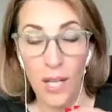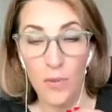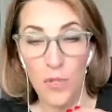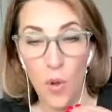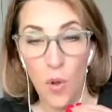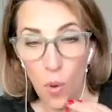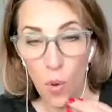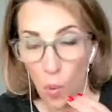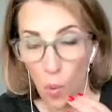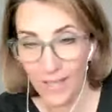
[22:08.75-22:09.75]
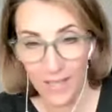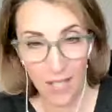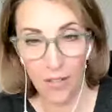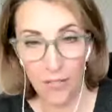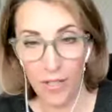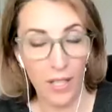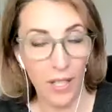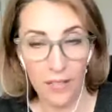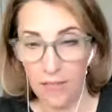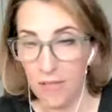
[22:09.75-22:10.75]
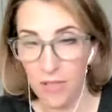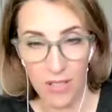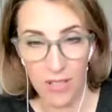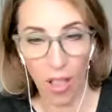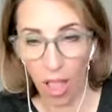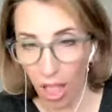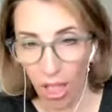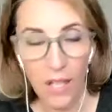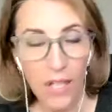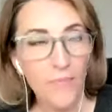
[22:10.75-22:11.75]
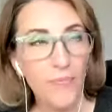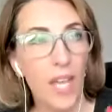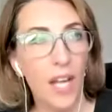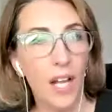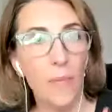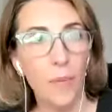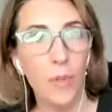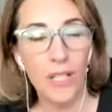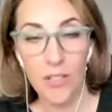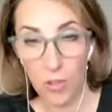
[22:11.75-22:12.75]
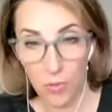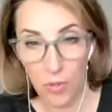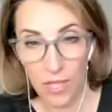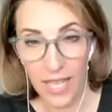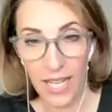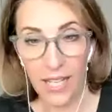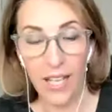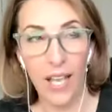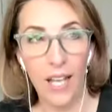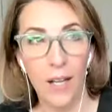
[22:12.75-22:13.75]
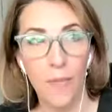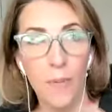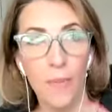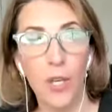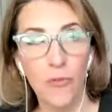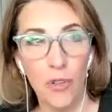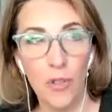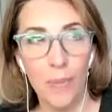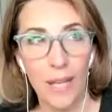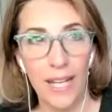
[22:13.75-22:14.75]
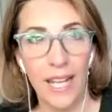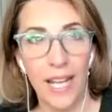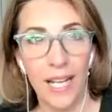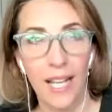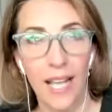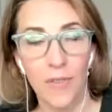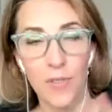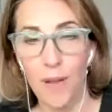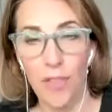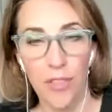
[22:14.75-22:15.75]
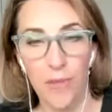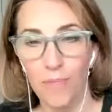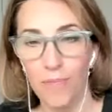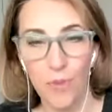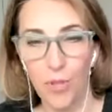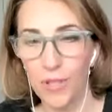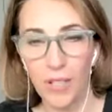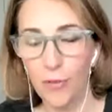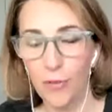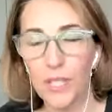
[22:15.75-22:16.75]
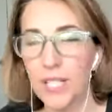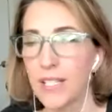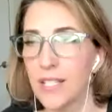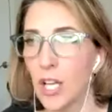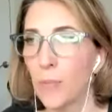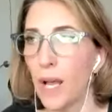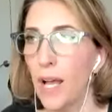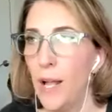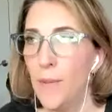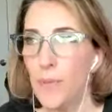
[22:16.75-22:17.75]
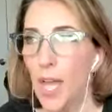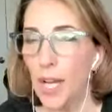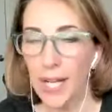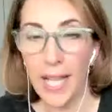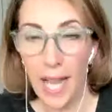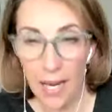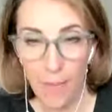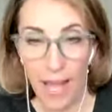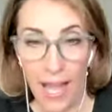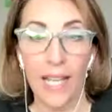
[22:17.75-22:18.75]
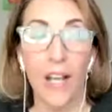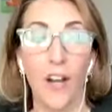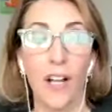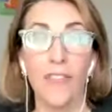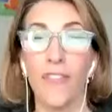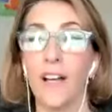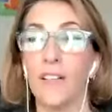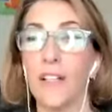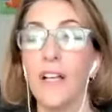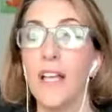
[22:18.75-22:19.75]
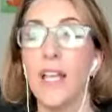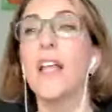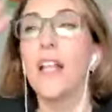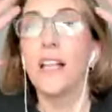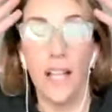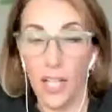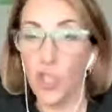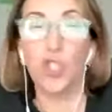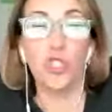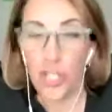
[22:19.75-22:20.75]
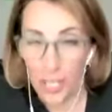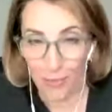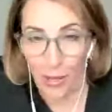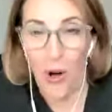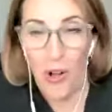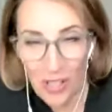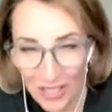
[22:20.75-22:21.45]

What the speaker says: I was always hungover and just, and I remember when I stopped drinking, and I remember going rollerblading, and I was about 30 or 40 days sober, and I came back and I felt incredible.